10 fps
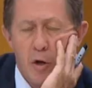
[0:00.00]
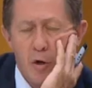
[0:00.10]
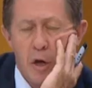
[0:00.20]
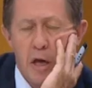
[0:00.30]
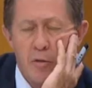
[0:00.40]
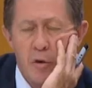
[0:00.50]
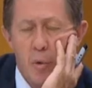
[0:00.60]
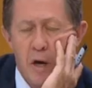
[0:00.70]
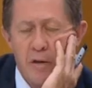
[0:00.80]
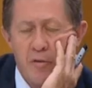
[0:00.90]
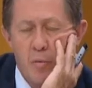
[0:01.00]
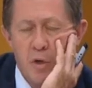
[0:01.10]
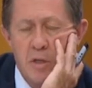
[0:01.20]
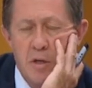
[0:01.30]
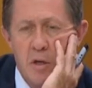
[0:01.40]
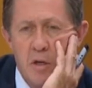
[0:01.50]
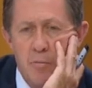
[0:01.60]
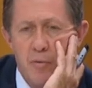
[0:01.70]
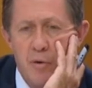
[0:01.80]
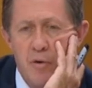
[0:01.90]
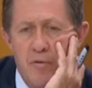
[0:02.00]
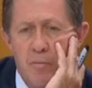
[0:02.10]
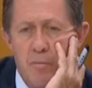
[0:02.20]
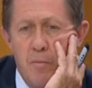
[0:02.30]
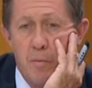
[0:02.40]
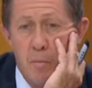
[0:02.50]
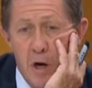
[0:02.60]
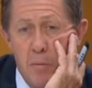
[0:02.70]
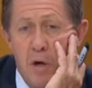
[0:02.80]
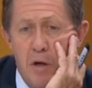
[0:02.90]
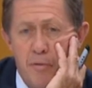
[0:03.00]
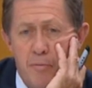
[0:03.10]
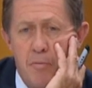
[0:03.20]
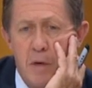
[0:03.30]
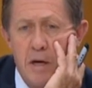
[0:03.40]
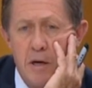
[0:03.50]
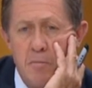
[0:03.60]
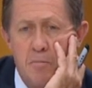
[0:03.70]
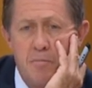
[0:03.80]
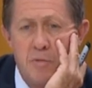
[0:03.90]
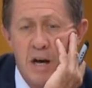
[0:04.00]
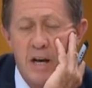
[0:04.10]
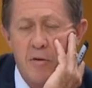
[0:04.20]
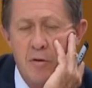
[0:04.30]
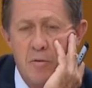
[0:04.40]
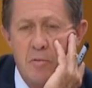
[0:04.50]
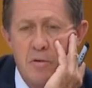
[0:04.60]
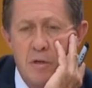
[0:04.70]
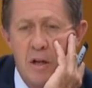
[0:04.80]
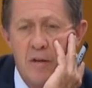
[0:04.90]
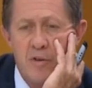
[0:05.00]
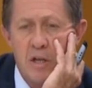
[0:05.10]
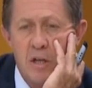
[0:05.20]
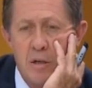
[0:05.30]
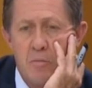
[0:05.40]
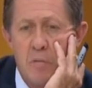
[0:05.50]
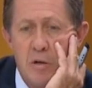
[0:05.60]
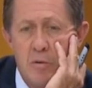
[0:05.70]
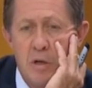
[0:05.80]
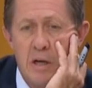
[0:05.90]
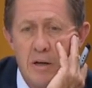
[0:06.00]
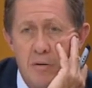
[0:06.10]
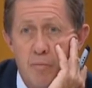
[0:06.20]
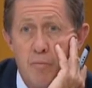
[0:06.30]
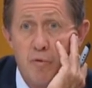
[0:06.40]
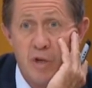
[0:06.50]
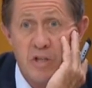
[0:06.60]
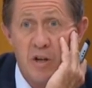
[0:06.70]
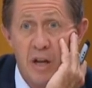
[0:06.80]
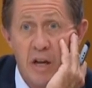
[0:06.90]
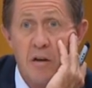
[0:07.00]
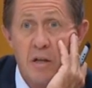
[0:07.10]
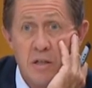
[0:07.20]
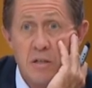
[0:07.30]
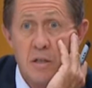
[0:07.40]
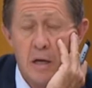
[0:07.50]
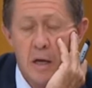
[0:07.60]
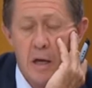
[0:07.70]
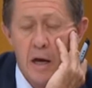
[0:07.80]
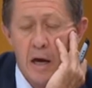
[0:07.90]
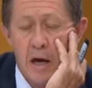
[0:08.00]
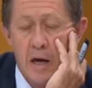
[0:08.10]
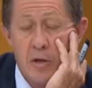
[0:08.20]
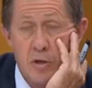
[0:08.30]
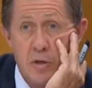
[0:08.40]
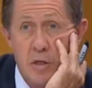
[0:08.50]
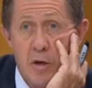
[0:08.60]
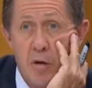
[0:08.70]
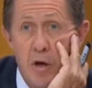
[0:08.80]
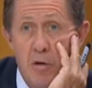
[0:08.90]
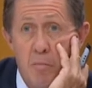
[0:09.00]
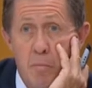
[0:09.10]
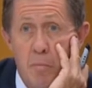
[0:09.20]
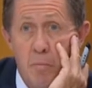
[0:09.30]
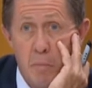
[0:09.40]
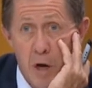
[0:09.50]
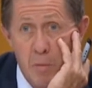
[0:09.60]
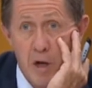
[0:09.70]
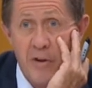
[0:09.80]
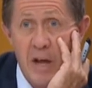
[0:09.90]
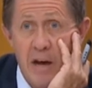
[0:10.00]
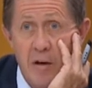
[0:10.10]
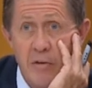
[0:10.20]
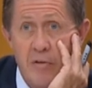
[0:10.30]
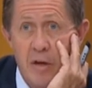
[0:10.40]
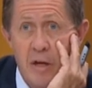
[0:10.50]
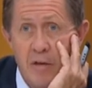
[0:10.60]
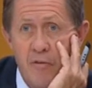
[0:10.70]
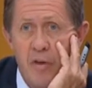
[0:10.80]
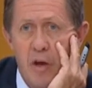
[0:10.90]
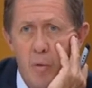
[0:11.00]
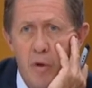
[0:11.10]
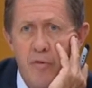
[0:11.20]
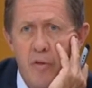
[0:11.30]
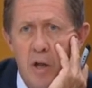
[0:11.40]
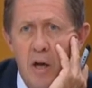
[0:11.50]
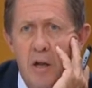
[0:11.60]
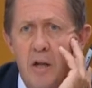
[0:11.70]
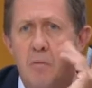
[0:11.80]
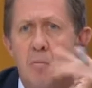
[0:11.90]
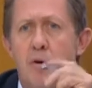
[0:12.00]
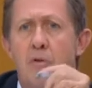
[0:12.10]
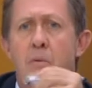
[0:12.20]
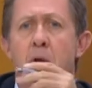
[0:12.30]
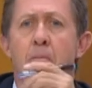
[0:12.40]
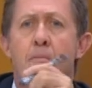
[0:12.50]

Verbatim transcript: look at the ways in which you can improve mobile um, data and telephony in uh, regional areas uh, using your own mobile towers? And if so, what's the likely improvement?